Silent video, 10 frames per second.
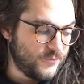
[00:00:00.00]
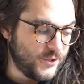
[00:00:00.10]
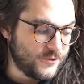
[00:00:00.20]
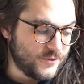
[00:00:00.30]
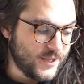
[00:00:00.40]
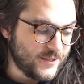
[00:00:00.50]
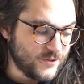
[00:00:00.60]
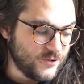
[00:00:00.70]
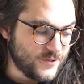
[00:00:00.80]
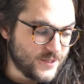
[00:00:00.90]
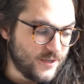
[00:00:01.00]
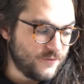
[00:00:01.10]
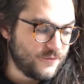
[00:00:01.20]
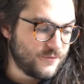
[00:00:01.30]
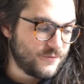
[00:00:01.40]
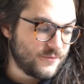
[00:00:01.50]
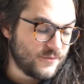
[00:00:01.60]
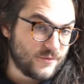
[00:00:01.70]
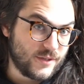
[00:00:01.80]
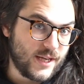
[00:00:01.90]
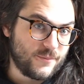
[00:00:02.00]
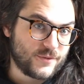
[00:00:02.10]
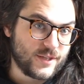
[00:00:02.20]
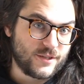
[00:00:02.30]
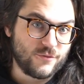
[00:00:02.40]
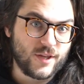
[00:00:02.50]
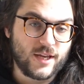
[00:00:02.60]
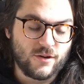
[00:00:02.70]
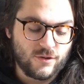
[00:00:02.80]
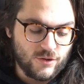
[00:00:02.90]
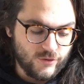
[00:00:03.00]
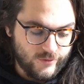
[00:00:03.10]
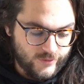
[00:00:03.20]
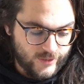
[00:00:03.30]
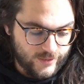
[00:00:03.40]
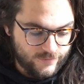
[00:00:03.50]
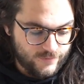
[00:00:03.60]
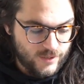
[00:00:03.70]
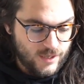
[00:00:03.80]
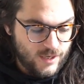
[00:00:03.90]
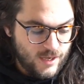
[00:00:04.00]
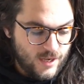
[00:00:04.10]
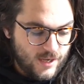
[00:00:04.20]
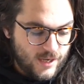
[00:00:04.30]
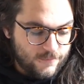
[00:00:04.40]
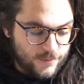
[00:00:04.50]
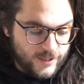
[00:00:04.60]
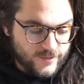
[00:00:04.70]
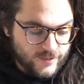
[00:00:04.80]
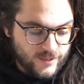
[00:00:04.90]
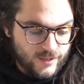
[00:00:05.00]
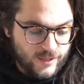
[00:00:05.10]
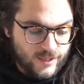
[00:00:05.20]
because that's good stuff. Games that do that are good stuff. And plus,